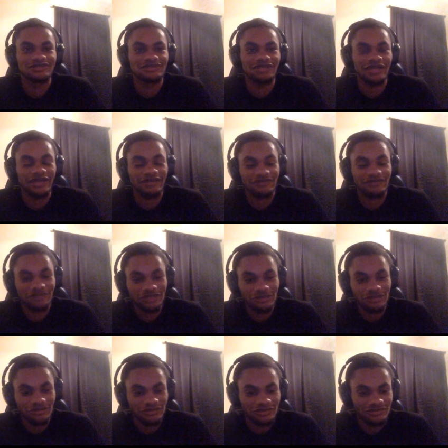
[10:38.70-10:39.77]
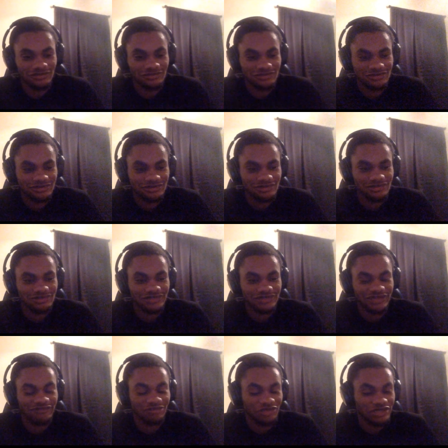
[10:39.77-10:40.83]
they have Grey Worm, they
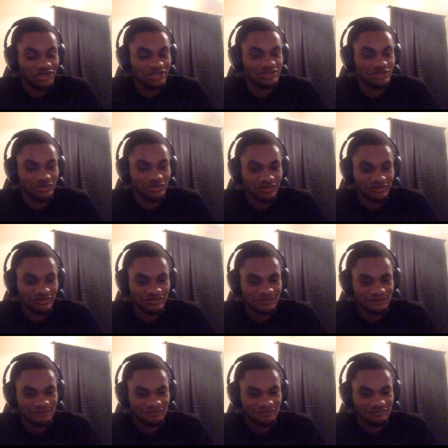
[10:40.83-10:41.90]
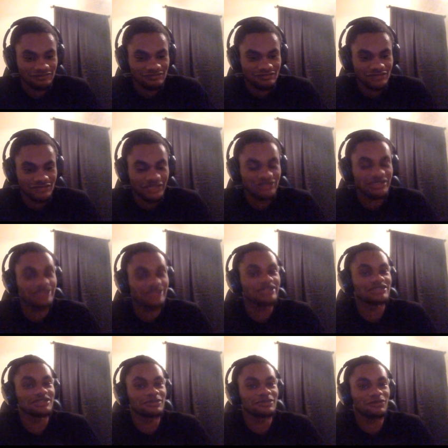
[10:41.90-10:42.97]
have of Tarth. Here's how I think
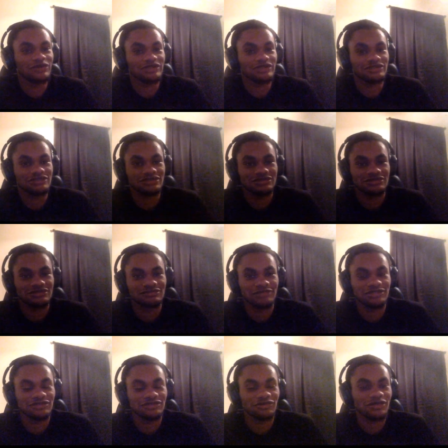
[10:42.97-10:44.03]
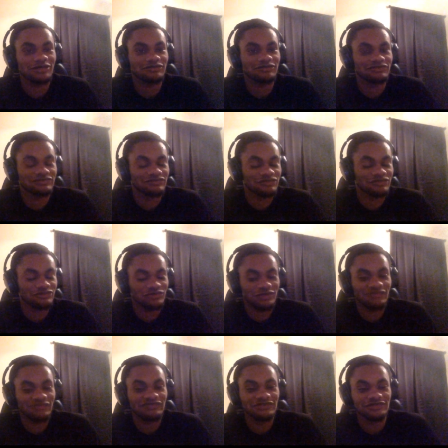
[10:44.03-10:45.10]
it's going to work based on what I'm what, what
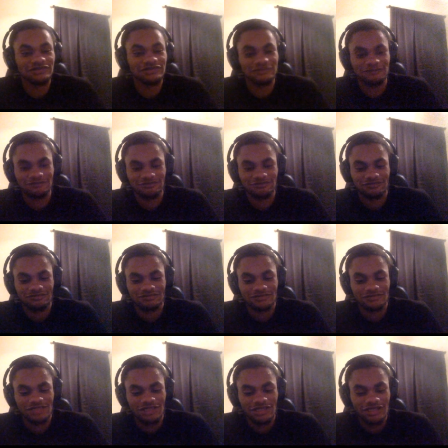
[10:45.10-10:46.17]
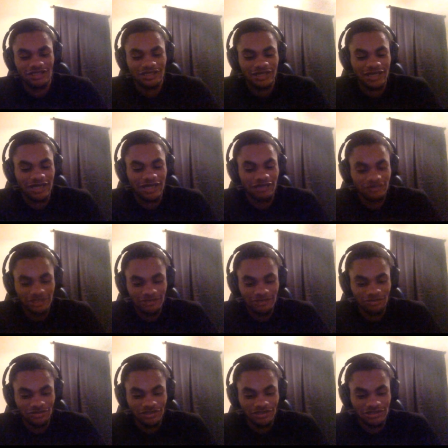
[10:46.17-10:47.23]
I'm feeling. I don't
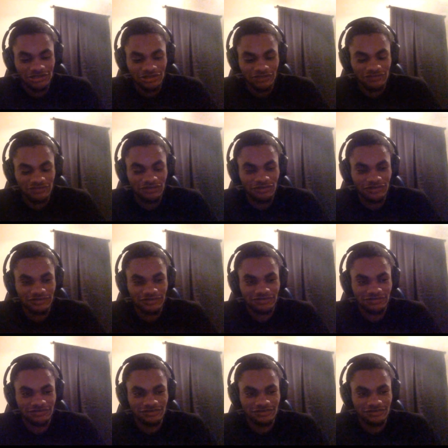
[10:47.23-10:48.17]
think Brienne of Tarth